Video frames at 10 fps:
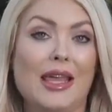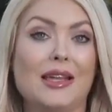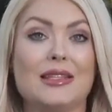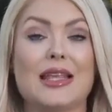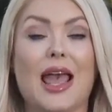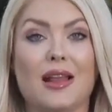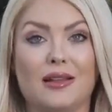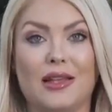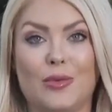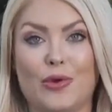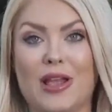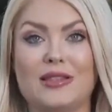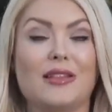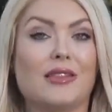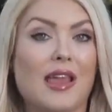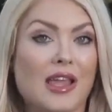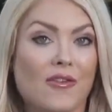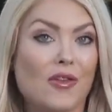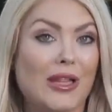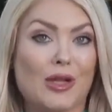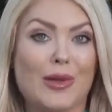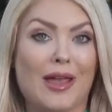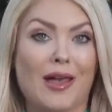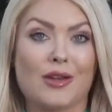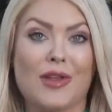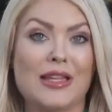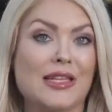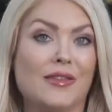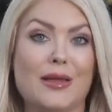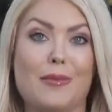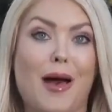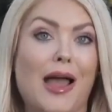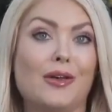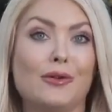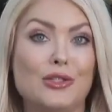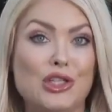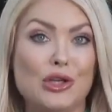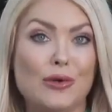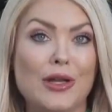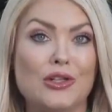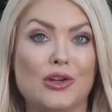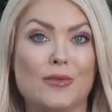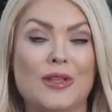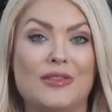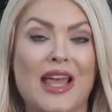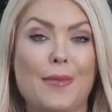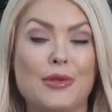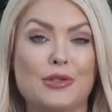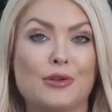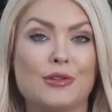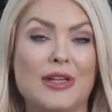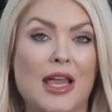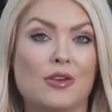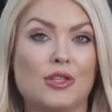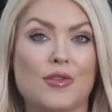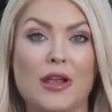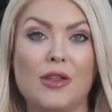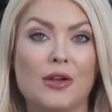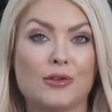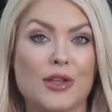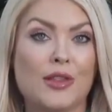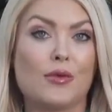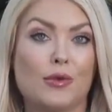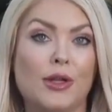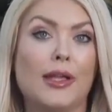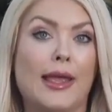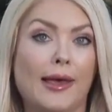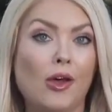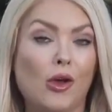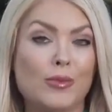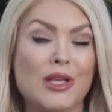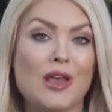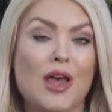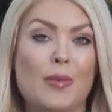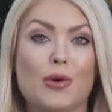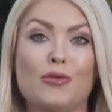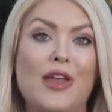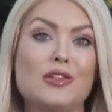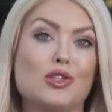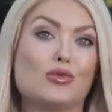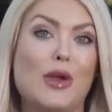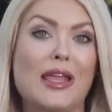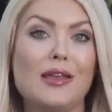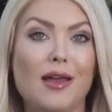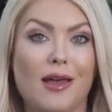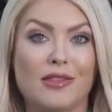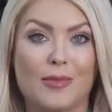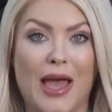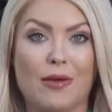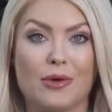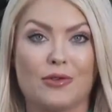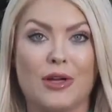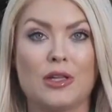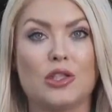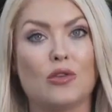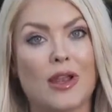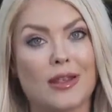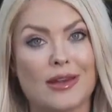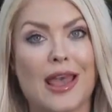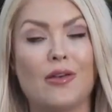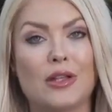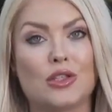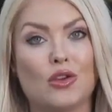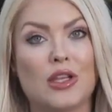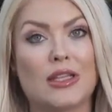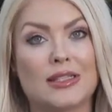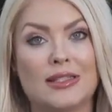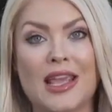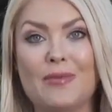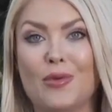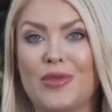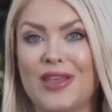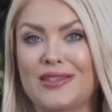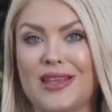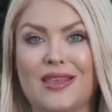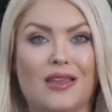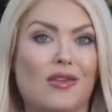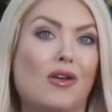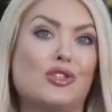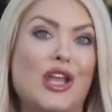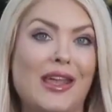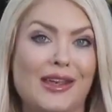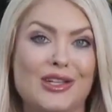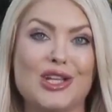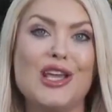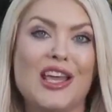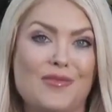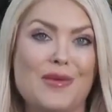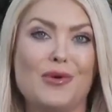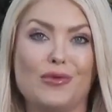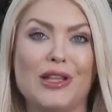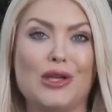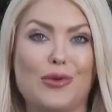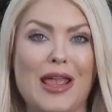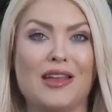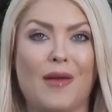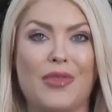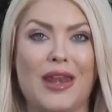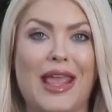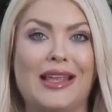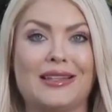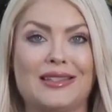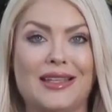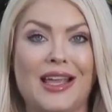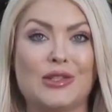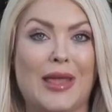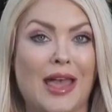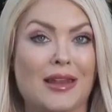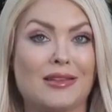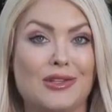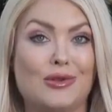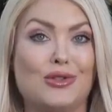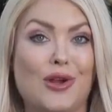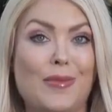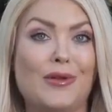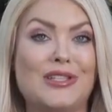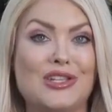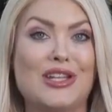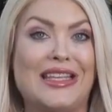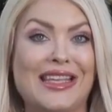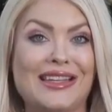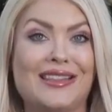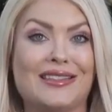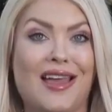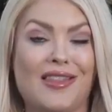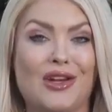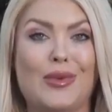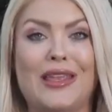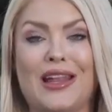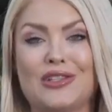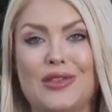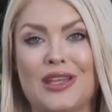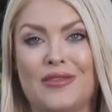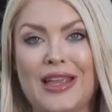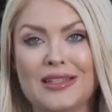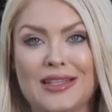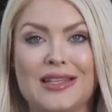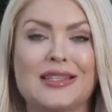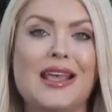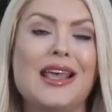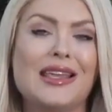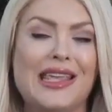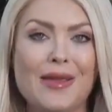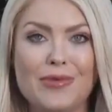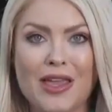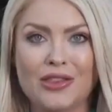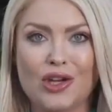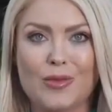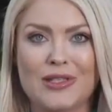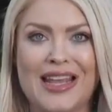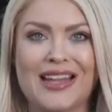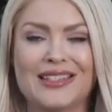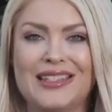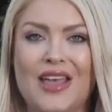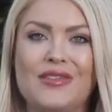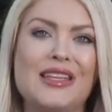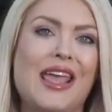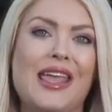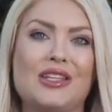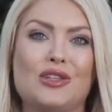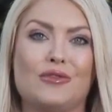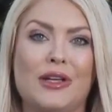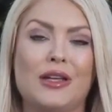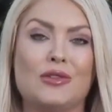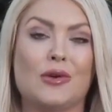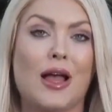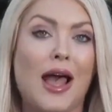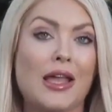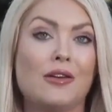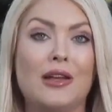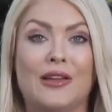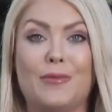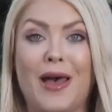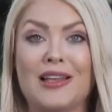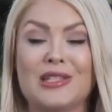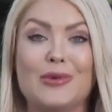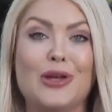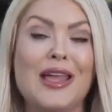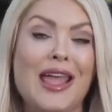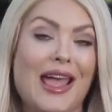Exactly, Brandon. And thankfully, we had a relatively mild June in terms of temperatures, and energy regulators say that really helped uh, prevent strain on the power grid. So, right now, it's looking stable, but they say that could all change if people really crank up that AC as we head into triple digit heat this holiday weekend. So, the advice is keep that thermostat 78 degrees or higher if possible.